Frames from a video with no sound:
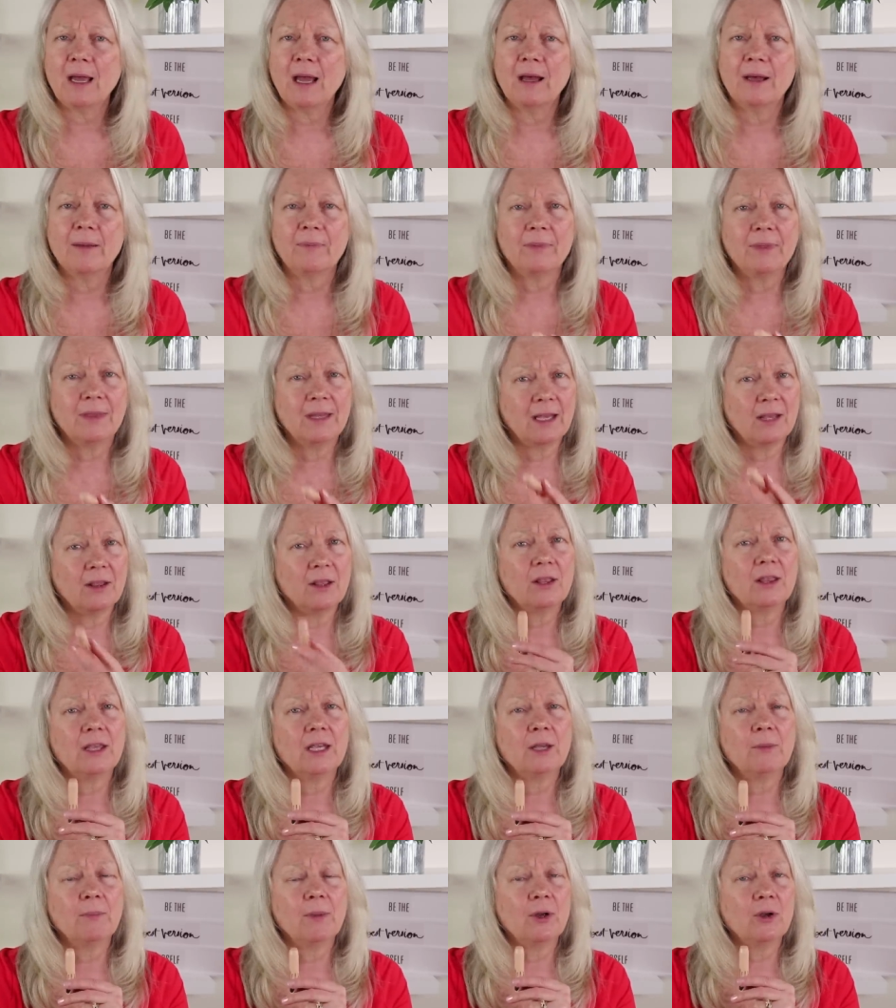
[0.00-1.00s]
Uh, the other
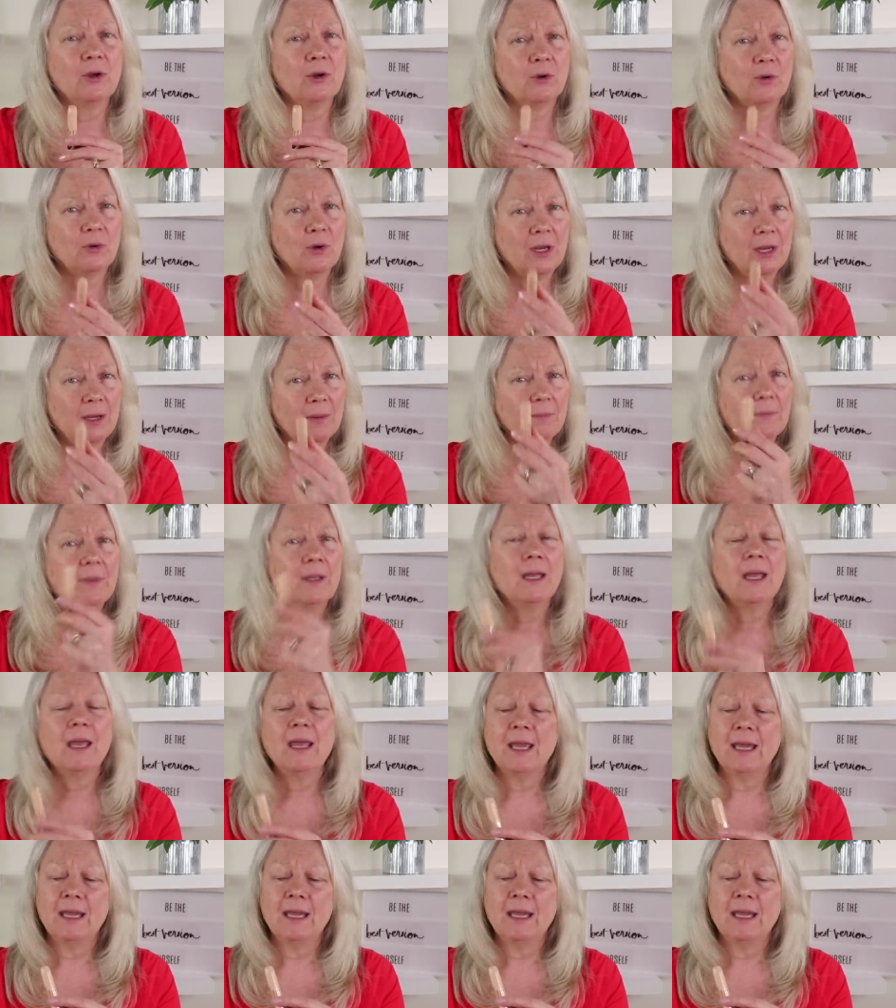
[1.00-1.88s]
thing about cream